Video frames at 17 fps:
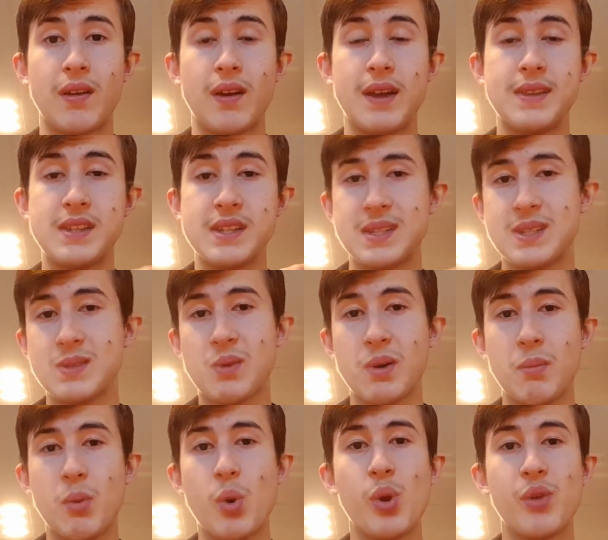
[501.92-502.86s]
And this is
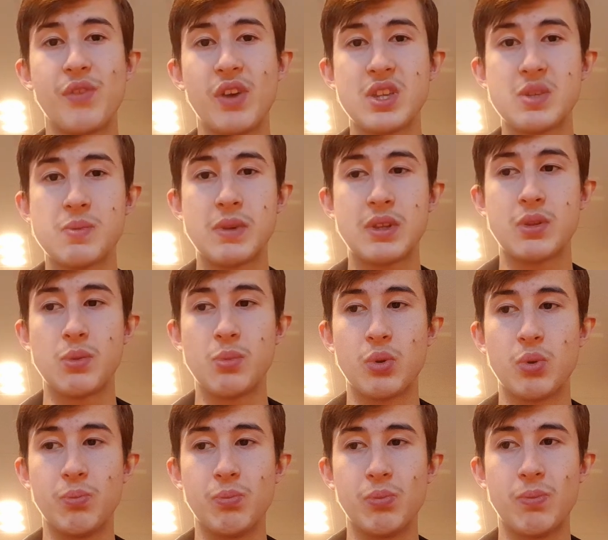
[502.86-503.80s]
what motivates me to
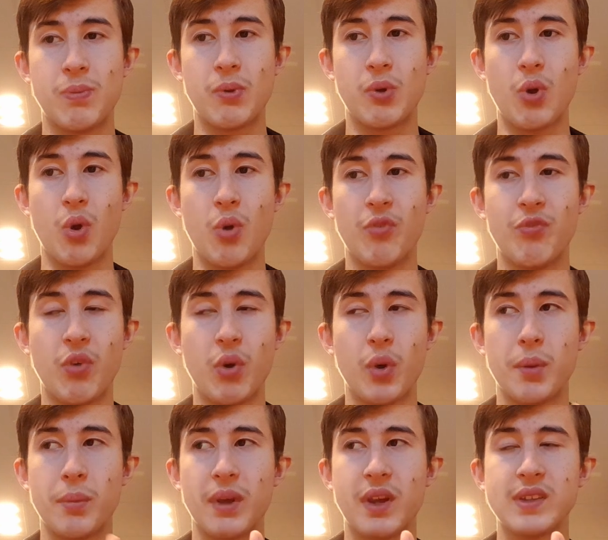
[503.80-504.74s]
go
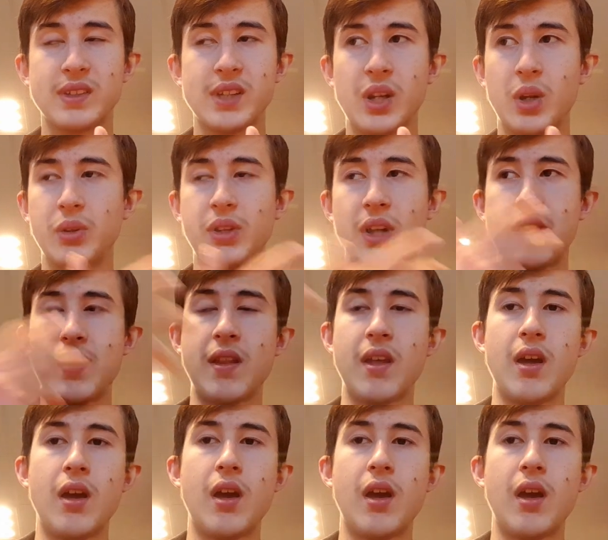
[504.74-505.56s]
forward, because I know that